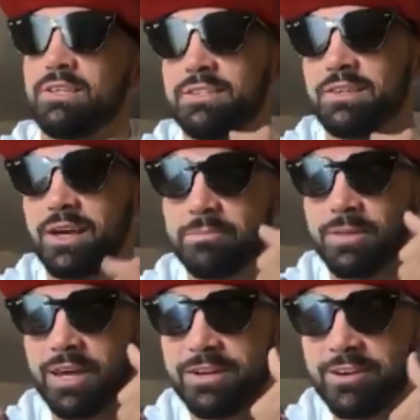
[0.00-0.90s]
I'm not
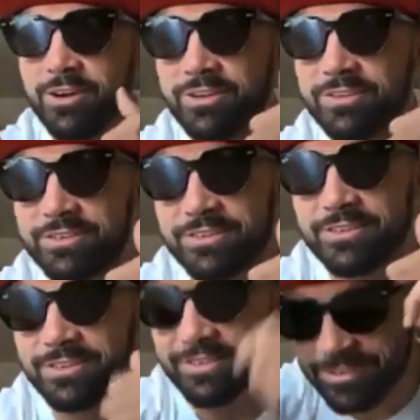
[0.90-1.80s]
all
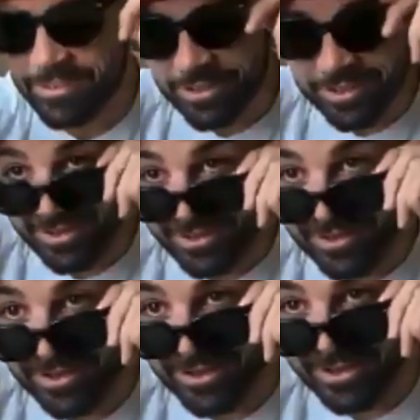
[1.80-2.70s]
ah
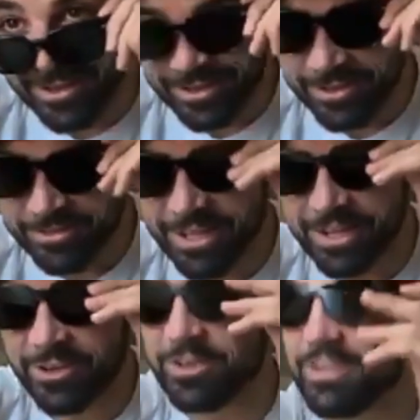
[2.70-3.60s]
I'm
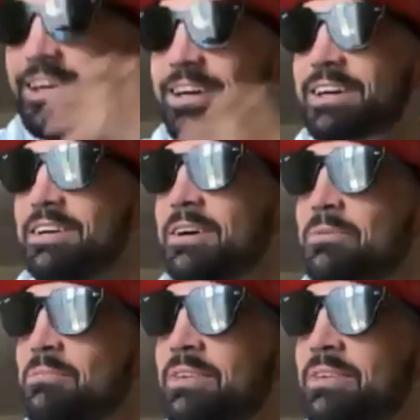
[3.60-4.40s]
not all cut up.